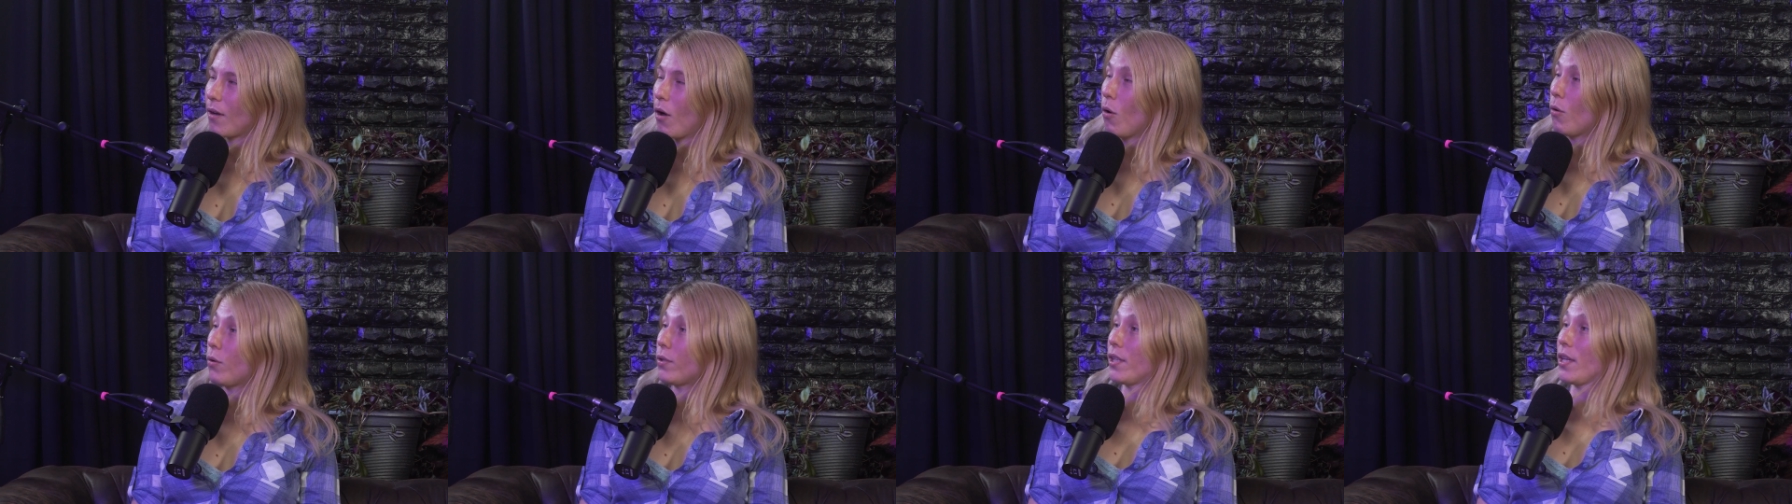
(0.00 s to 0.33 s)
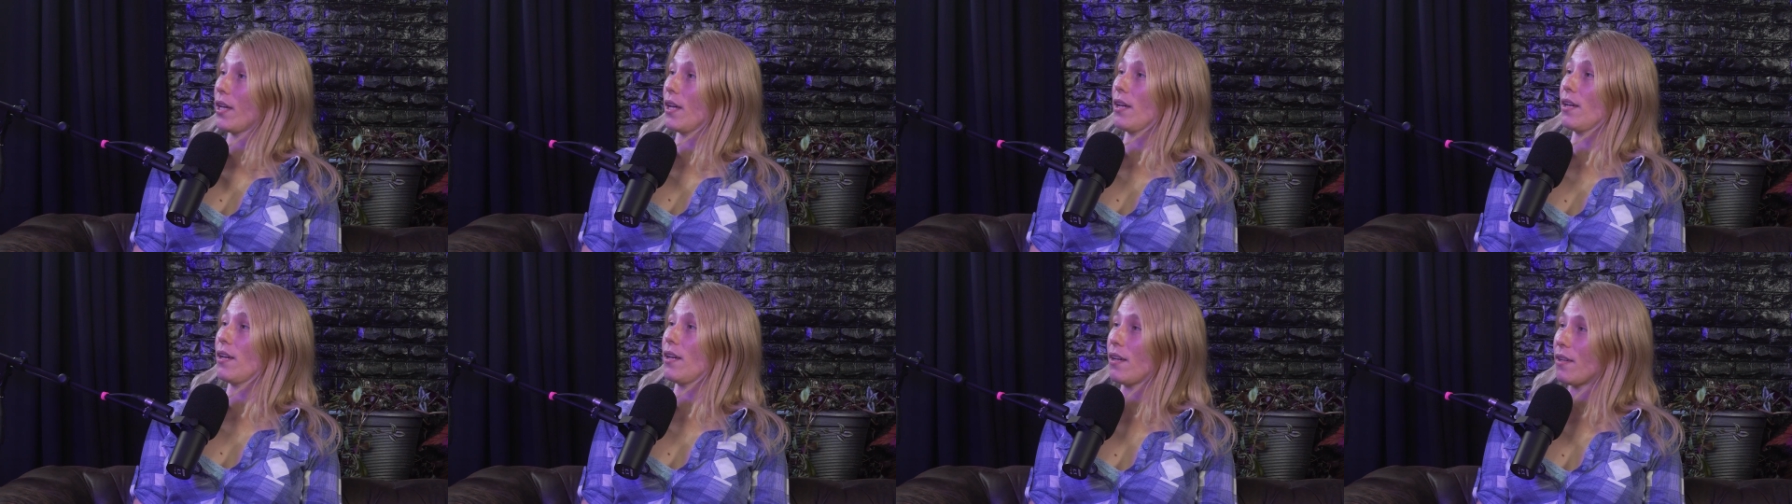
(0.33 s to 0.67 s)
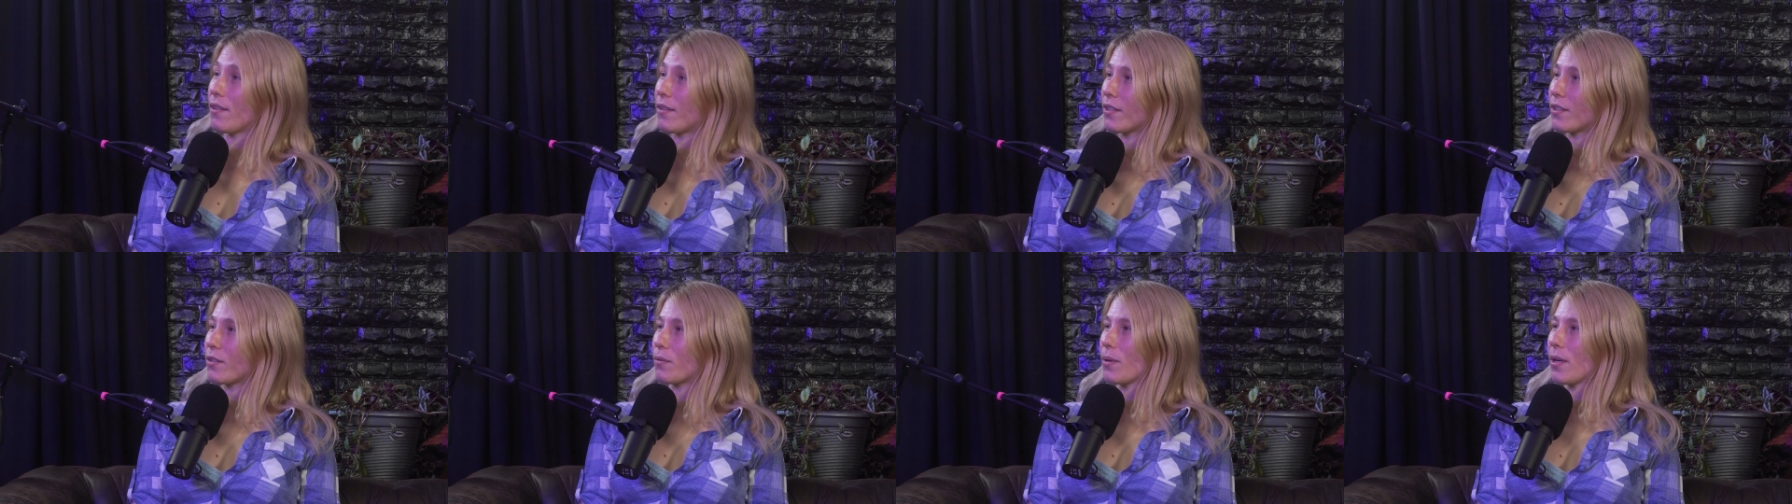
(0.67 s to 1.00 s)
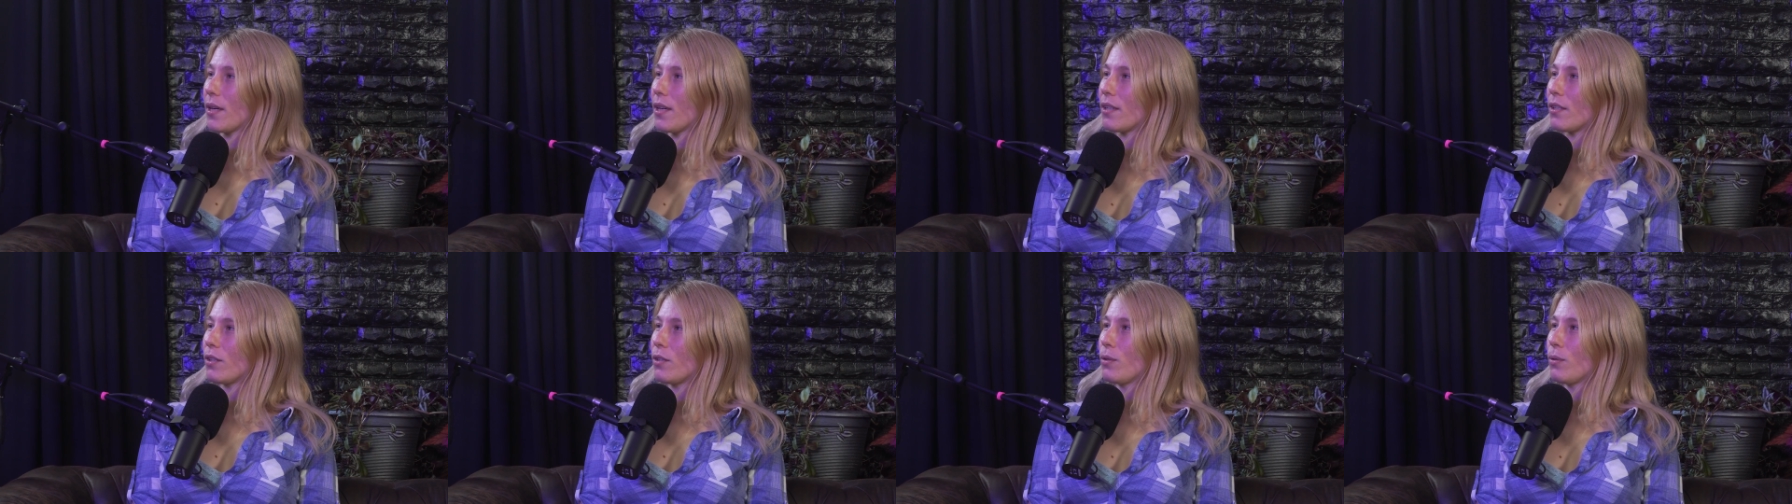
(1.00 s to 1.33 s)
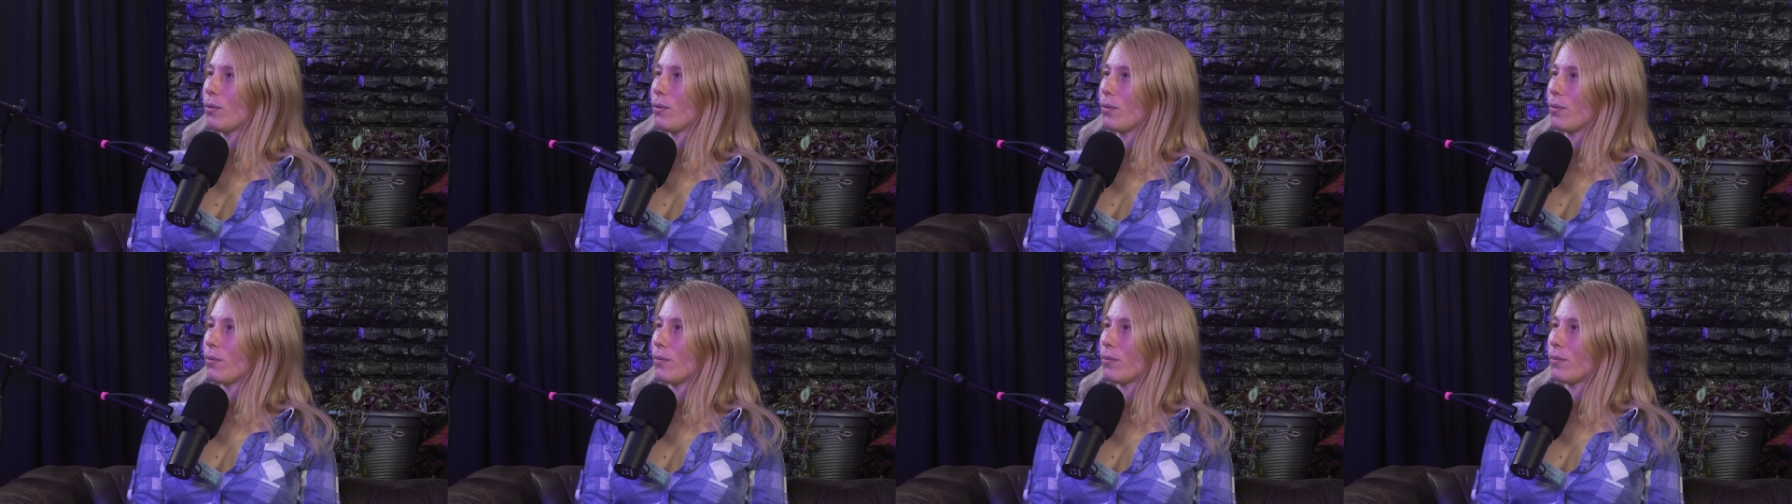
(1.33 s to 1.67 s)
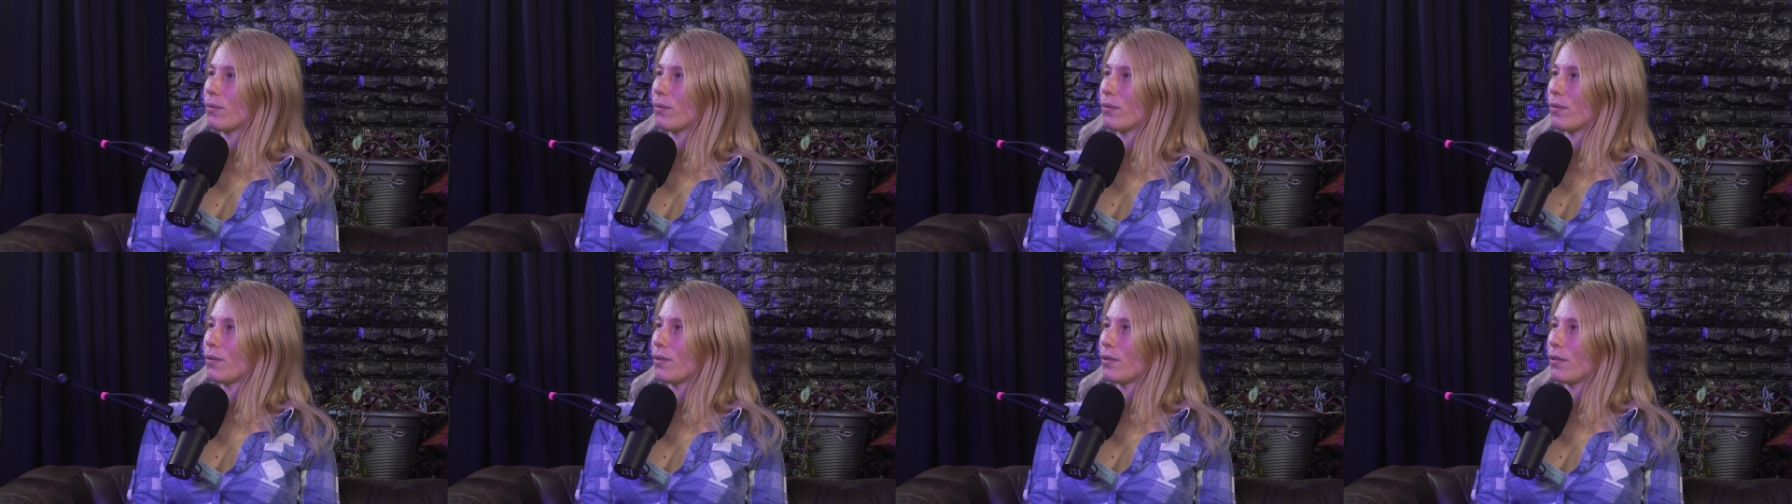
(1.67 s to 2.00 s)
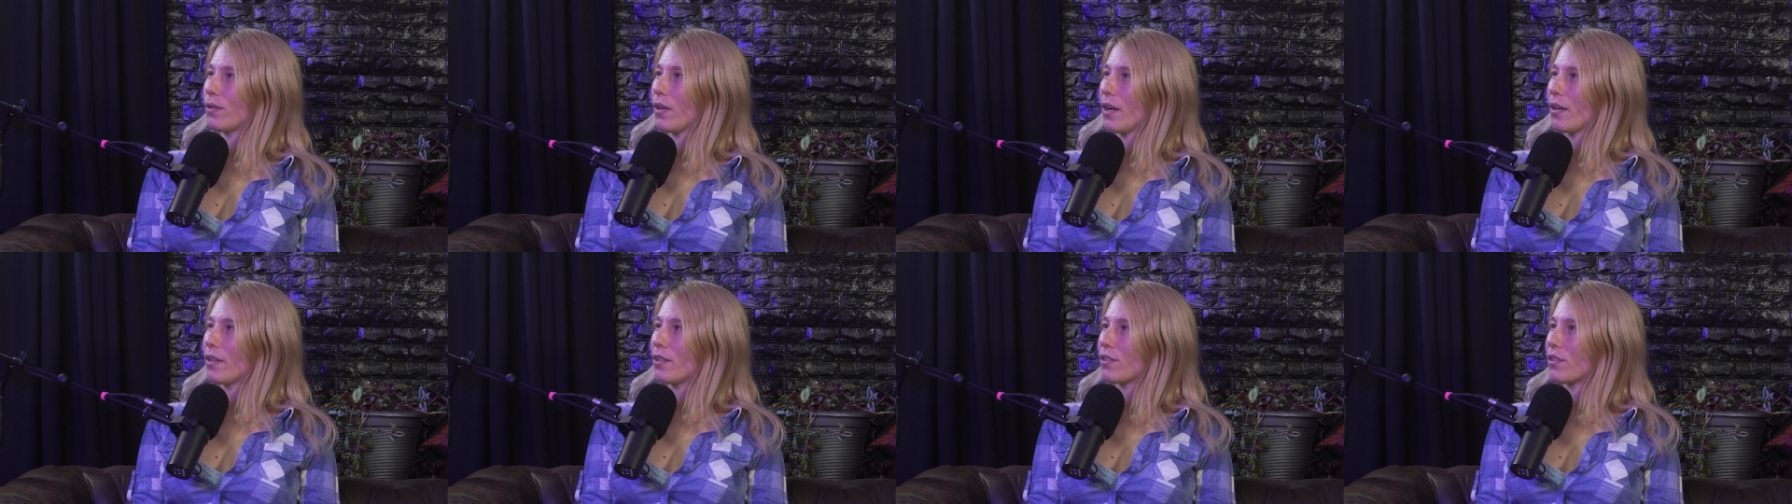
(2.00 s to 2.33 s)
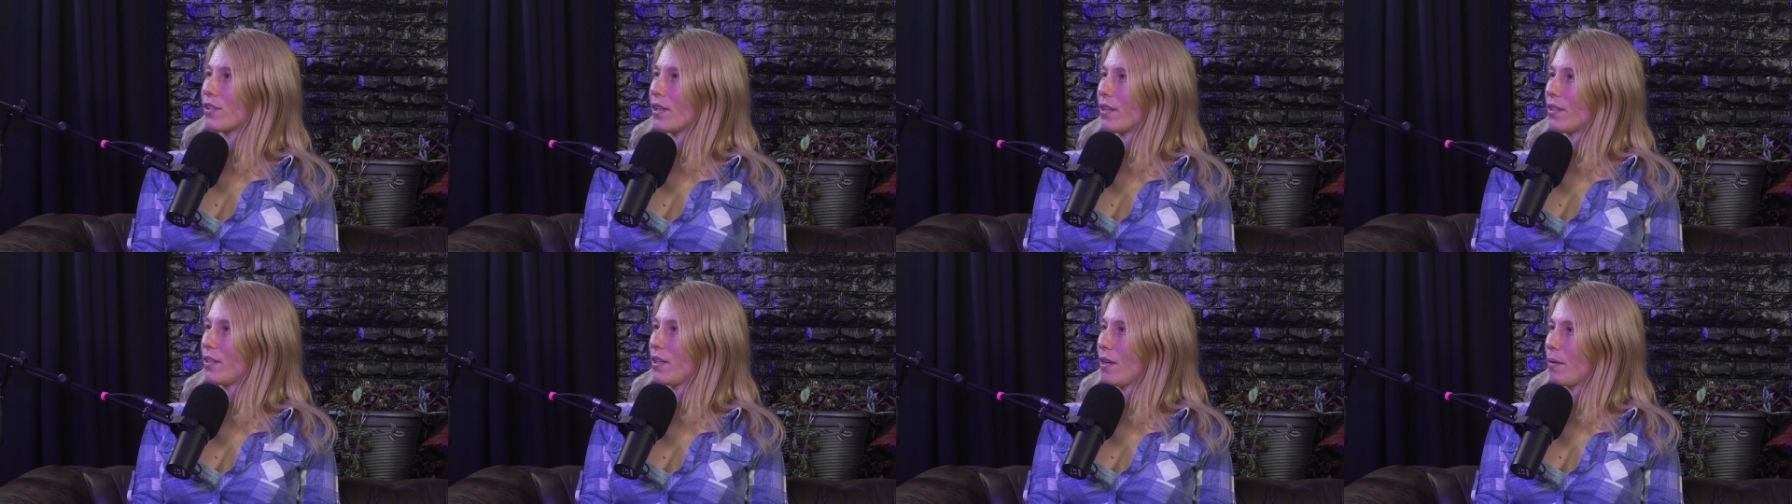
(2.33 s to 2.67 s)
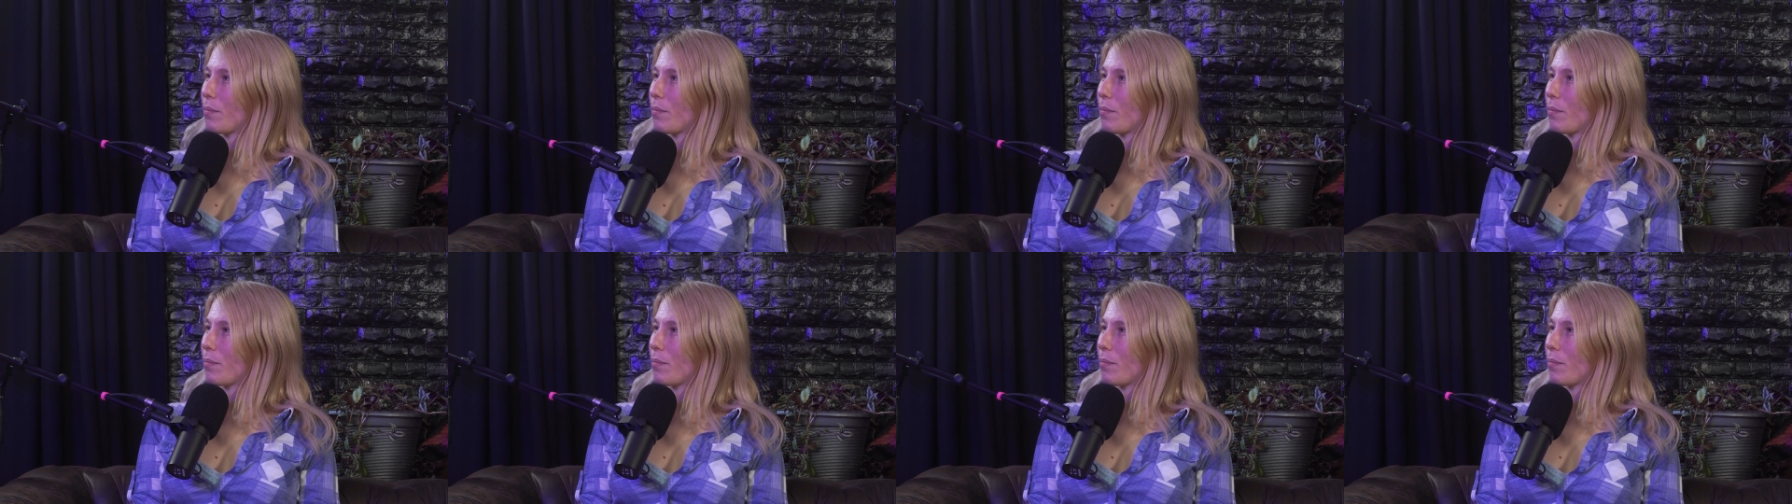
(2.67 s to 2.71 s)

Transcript: Oh yeah, that's right. I you got us signed